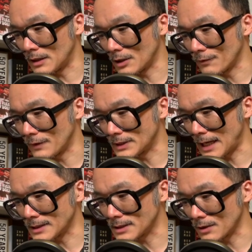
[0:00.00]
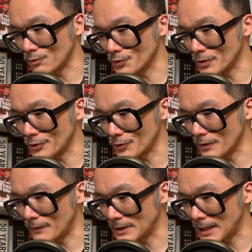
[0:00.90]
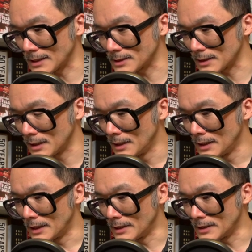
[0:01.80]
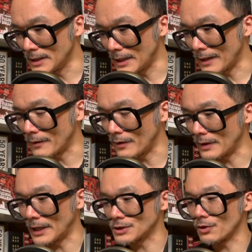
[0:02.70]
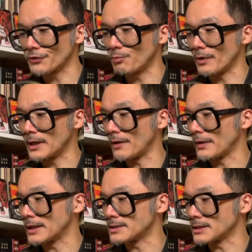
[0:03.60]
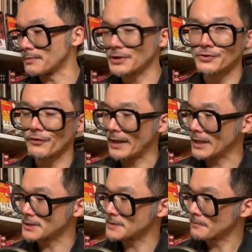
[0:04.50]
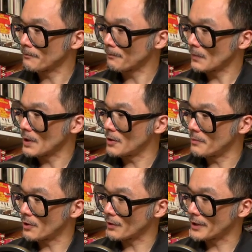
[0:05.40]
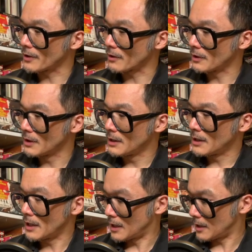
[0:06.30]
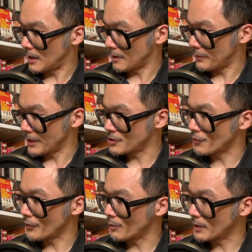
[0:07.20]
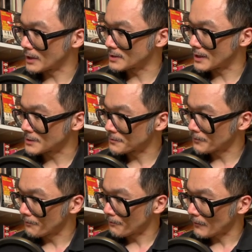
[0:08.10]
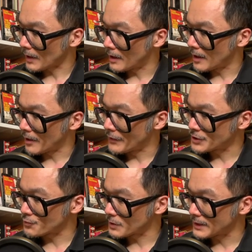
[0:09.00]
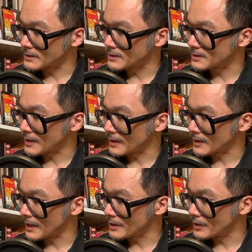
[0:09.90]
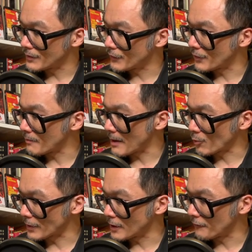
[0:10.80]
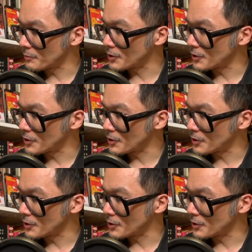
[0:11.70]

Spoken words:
fantastic. Truly, truly fantastic indeed. And I should also point out that it's a special thanks in the middle here. On page 31, it says, this release is dedicated to the memory of Peter